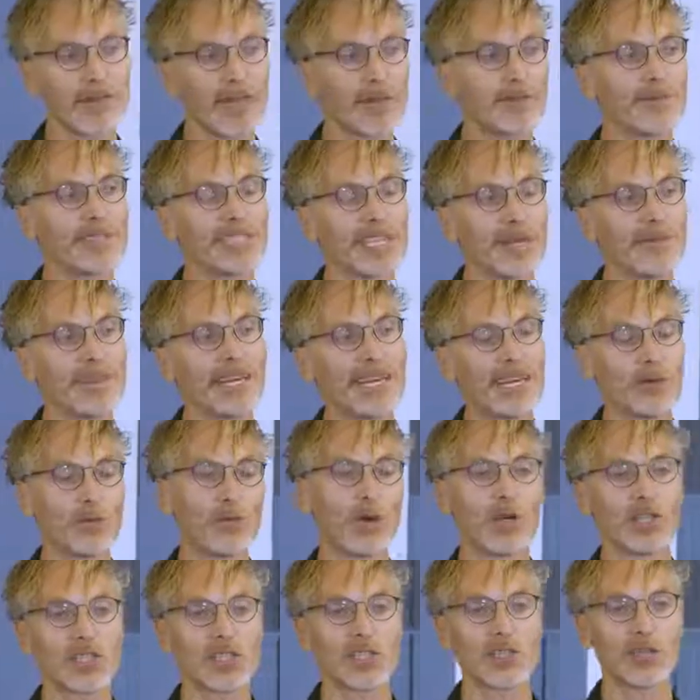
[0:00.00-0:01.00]
But something he
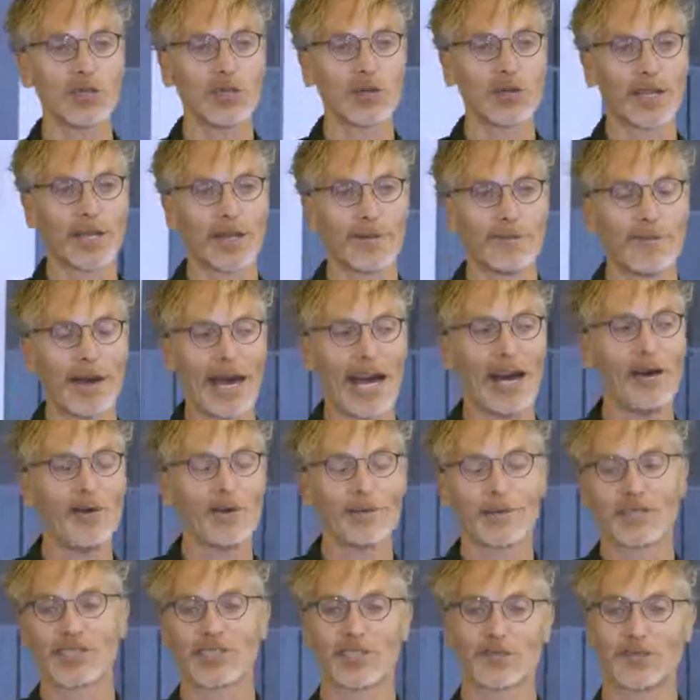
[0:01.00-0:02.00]
wasn't talking
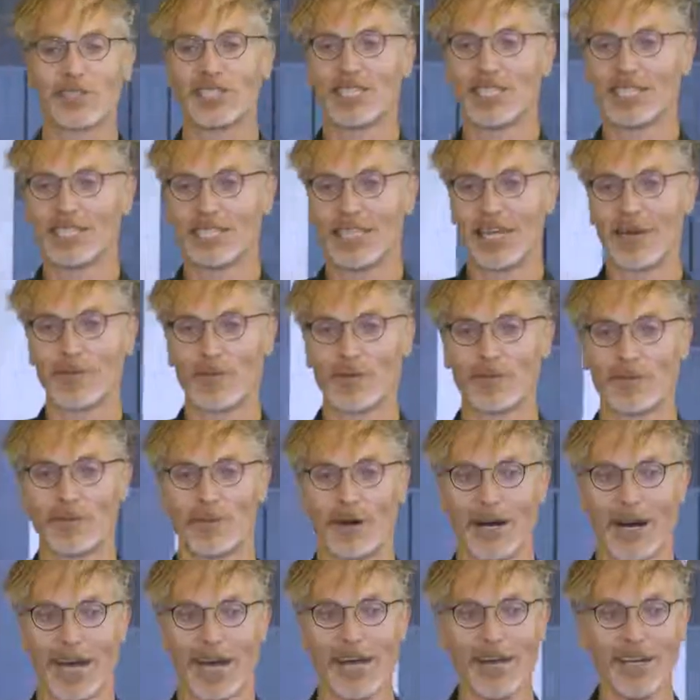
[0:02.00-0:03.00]
about, because I was sitting there with
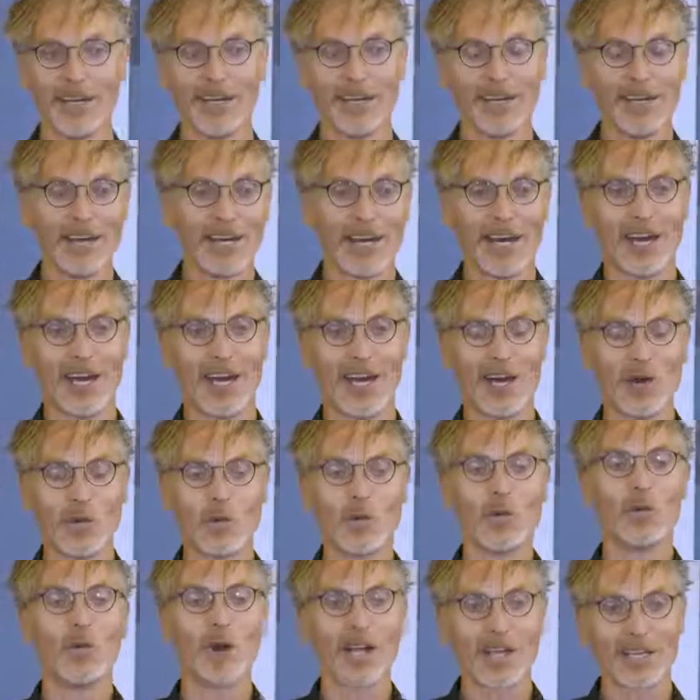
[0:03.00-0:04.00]
my
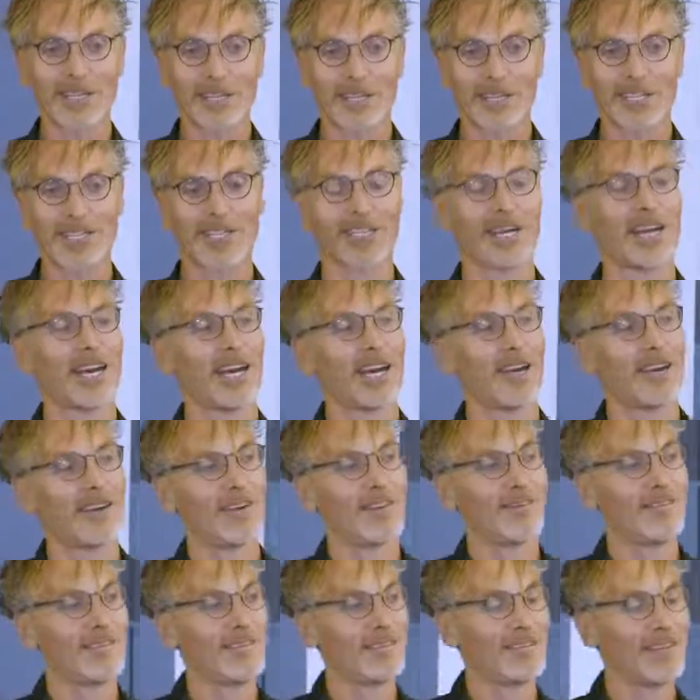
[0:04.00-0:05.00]
wellness
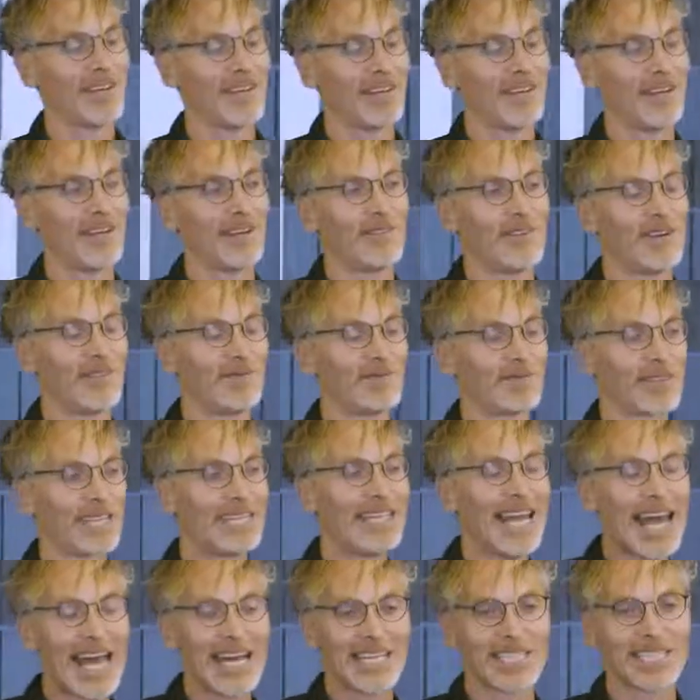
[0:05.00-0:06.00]

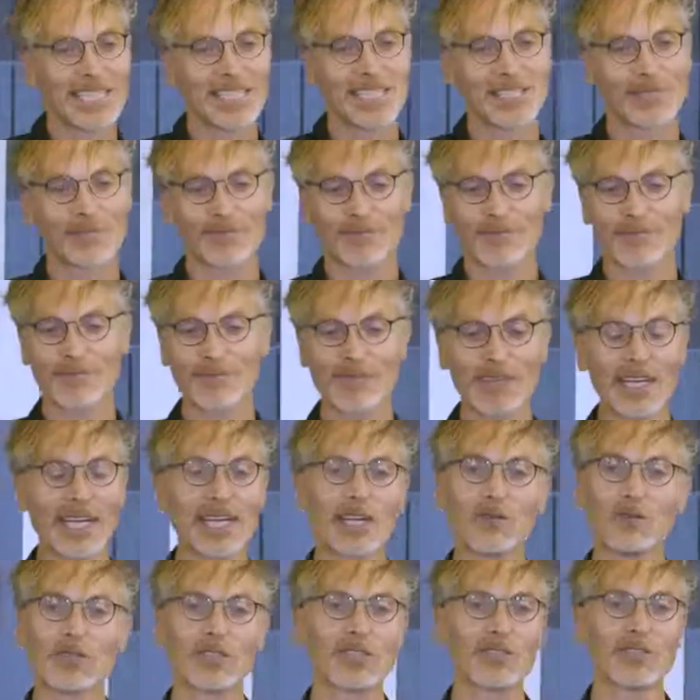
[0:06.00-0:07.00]
lens,
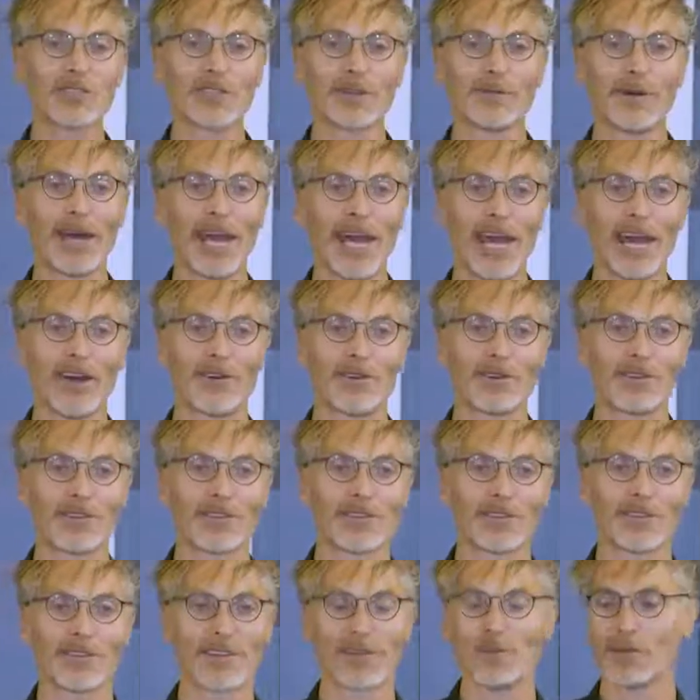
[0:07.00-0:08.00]
he wasn't talking about
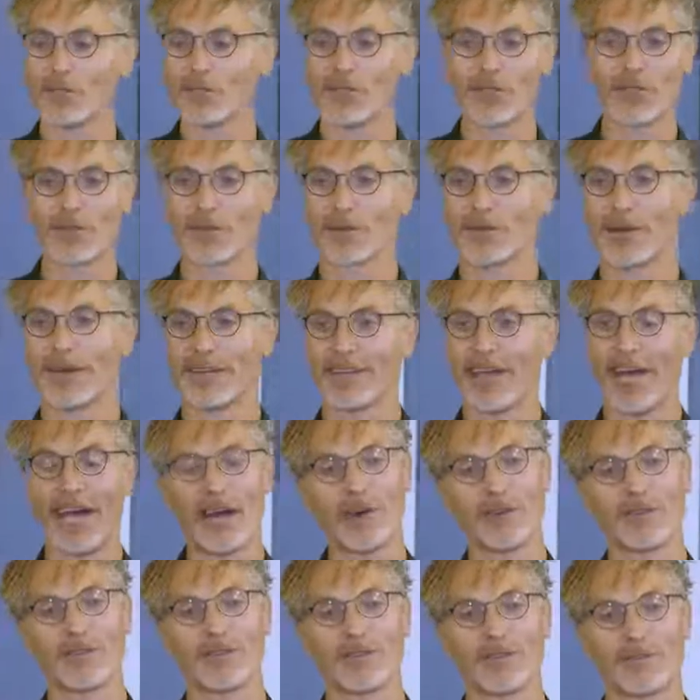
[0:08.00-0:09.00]
health. He wasn't talking about the
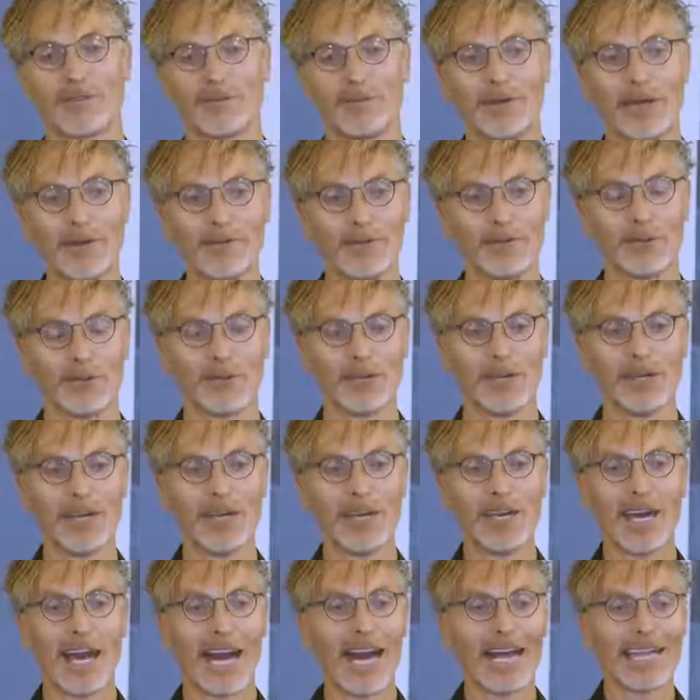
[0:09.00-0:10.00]
health of the people.
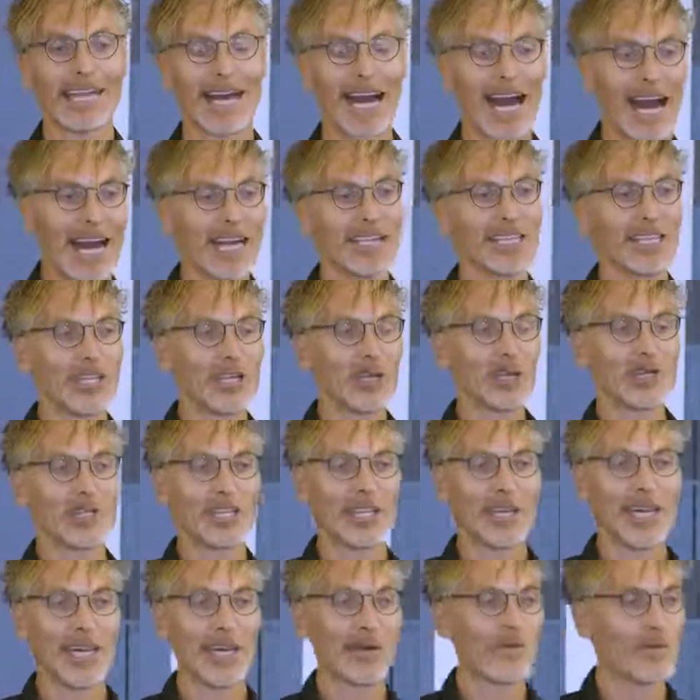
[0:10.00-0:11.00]
And unknown
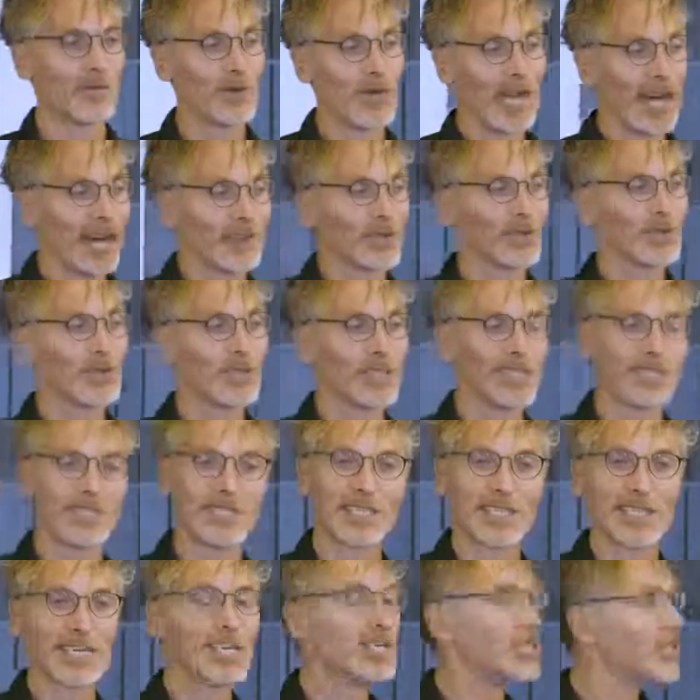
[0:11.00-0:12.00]
to him, we had all
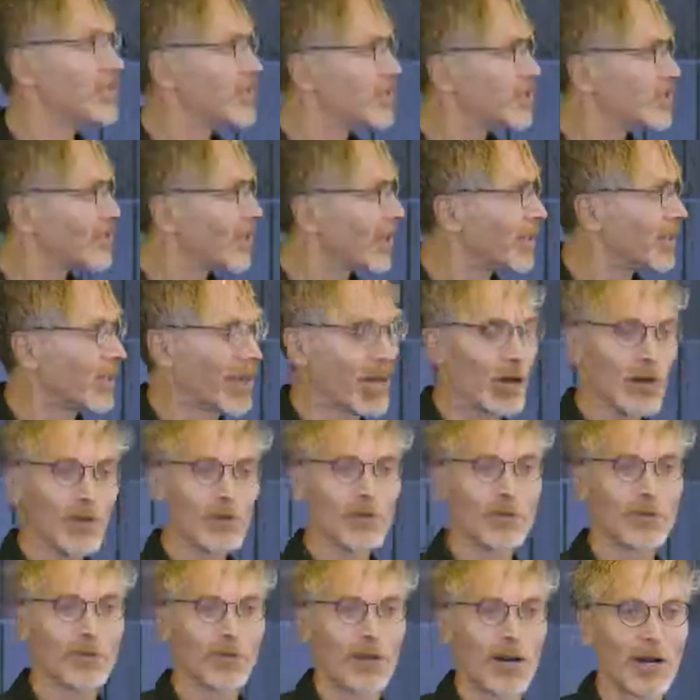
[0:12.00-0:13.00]
these issues around
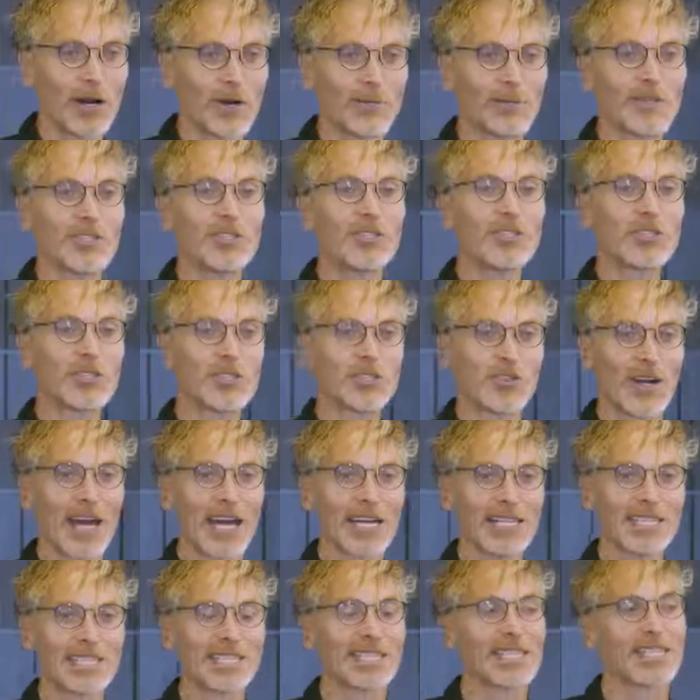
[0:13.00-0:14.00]
overwhelm and
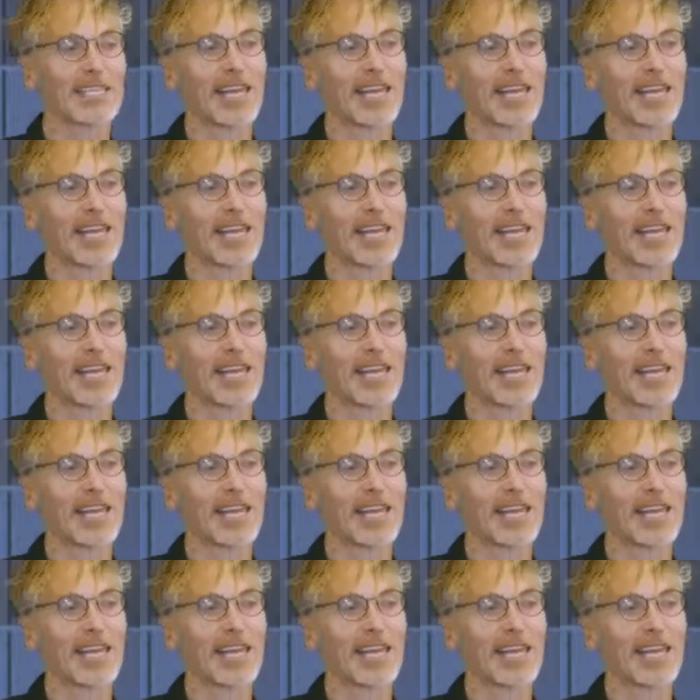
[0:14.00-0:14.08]
stress